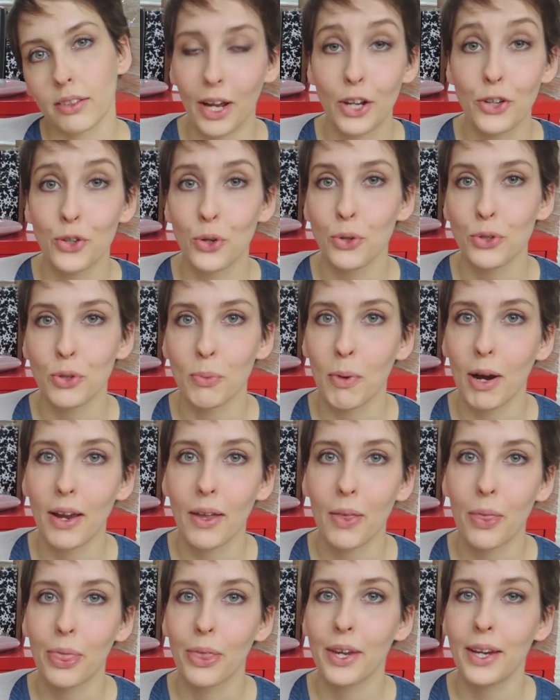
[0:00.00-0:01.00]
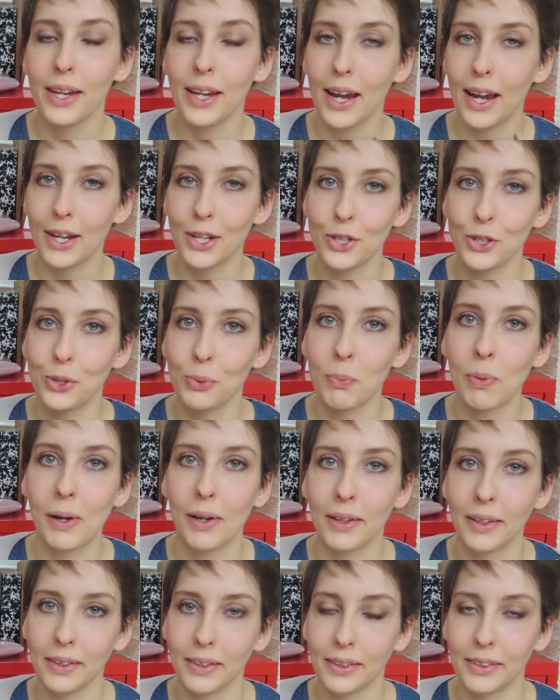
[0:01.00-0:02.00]
I told you my TH
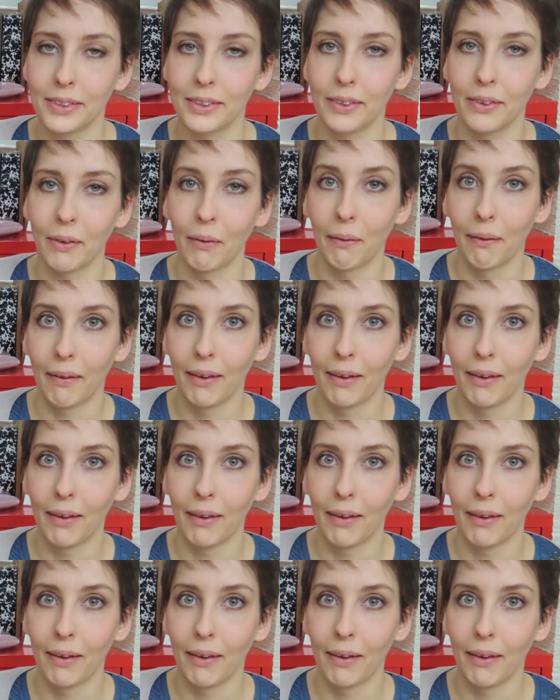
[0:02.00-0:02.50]
spelling is...